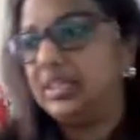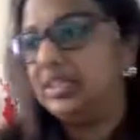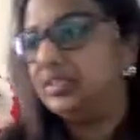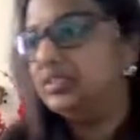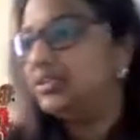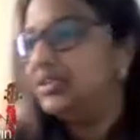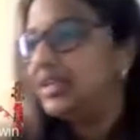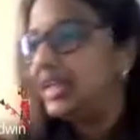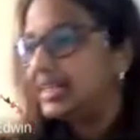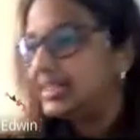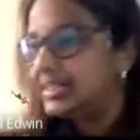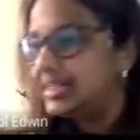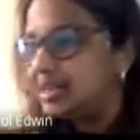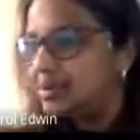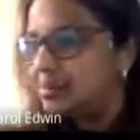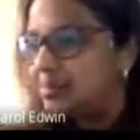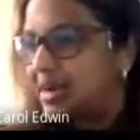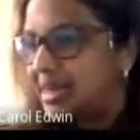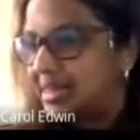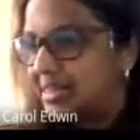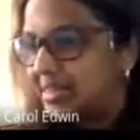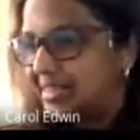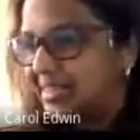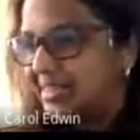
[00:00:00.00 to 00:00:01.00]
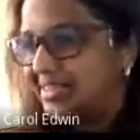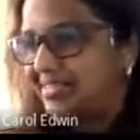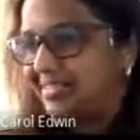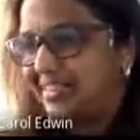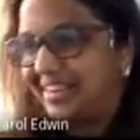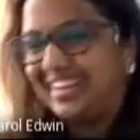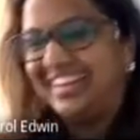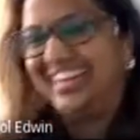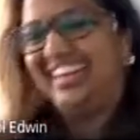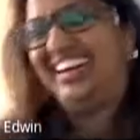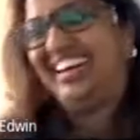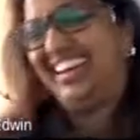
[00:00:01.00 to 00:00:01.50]
No, let's say Mas is red.
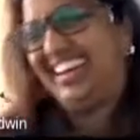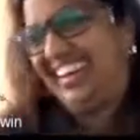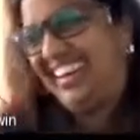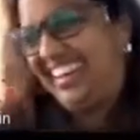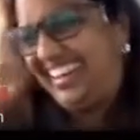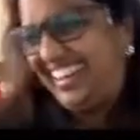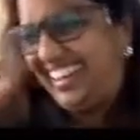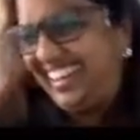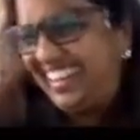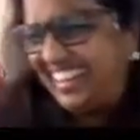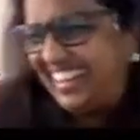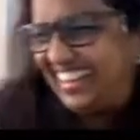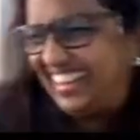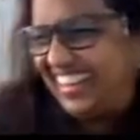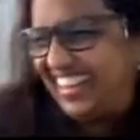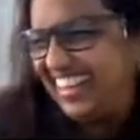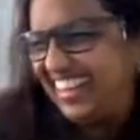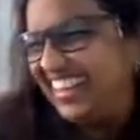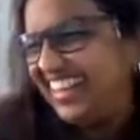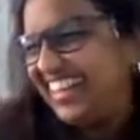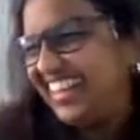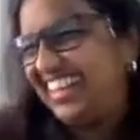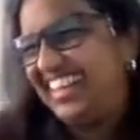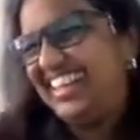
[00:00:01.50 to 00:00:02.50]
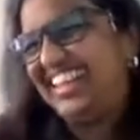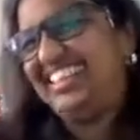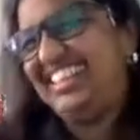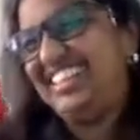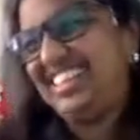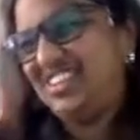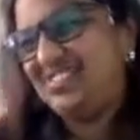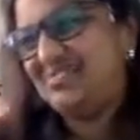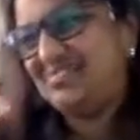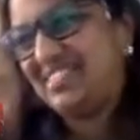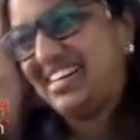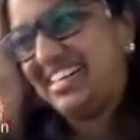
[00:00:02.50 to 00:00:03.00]
Let's say
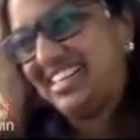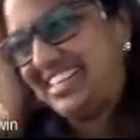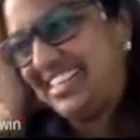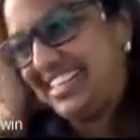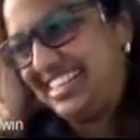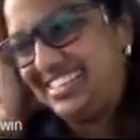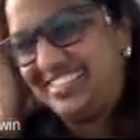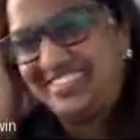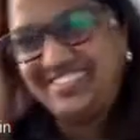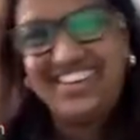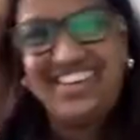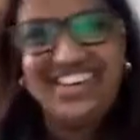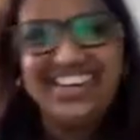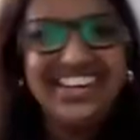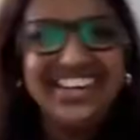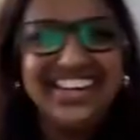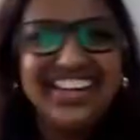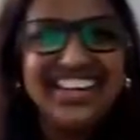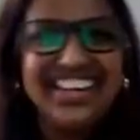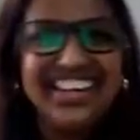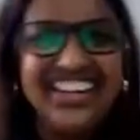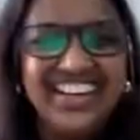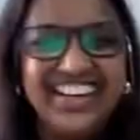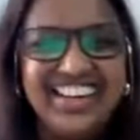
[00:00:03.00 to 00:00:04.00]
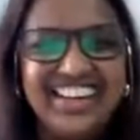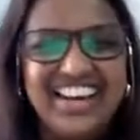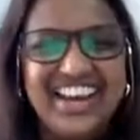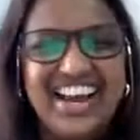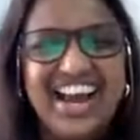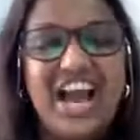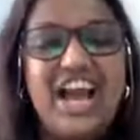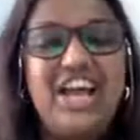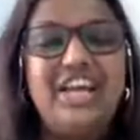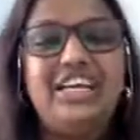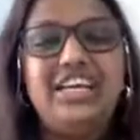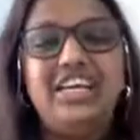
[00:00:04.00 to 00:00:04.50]
Mas is red.
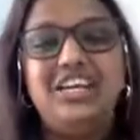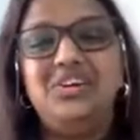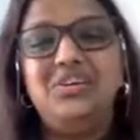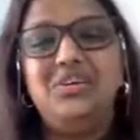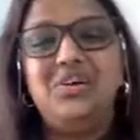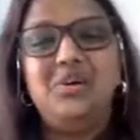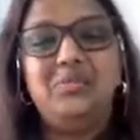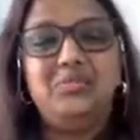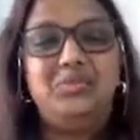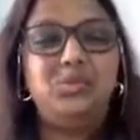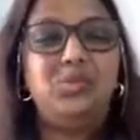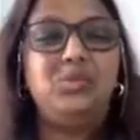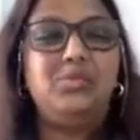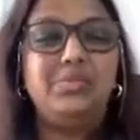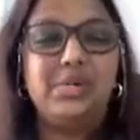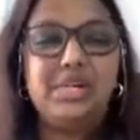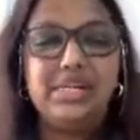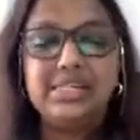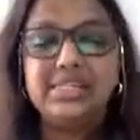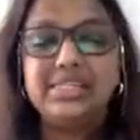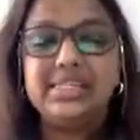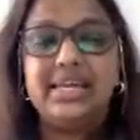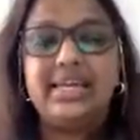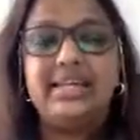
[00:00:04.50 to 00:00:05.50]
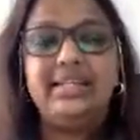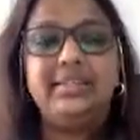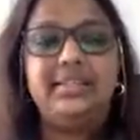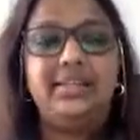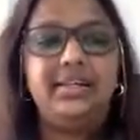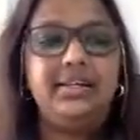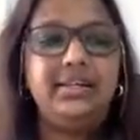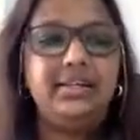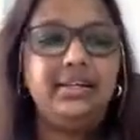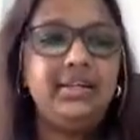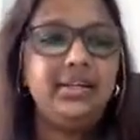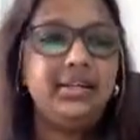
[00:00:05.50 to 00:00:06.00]
I can go up to Mas and tell
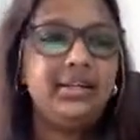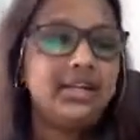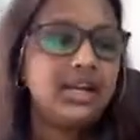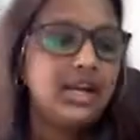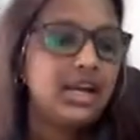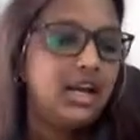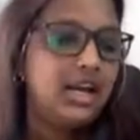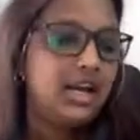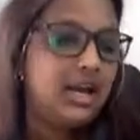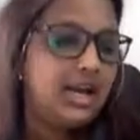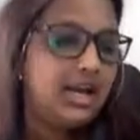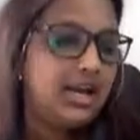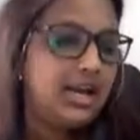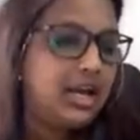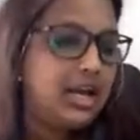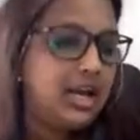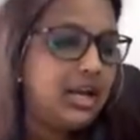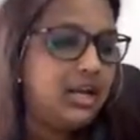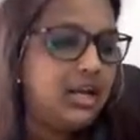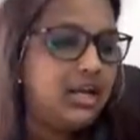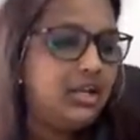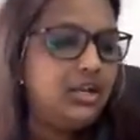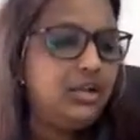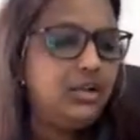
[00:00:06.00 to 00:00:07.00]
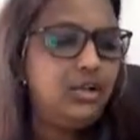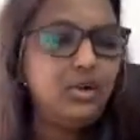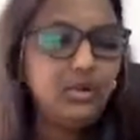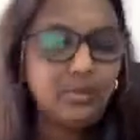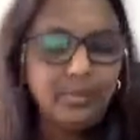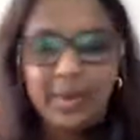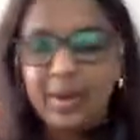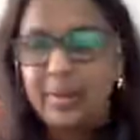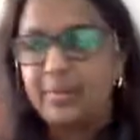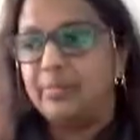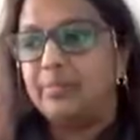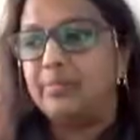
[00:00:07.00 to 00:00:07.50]
her, look,
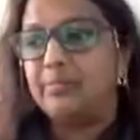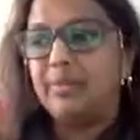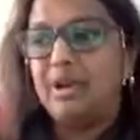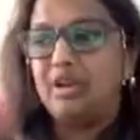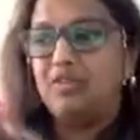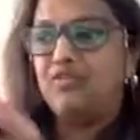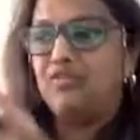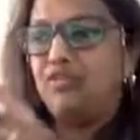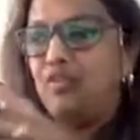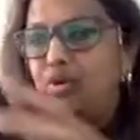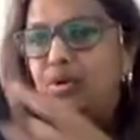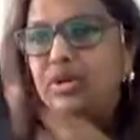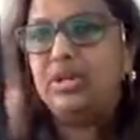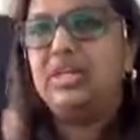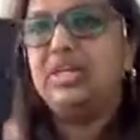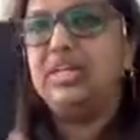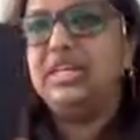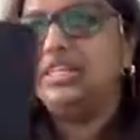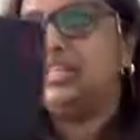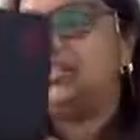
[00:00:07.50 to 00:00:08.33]
ma'am, my phone is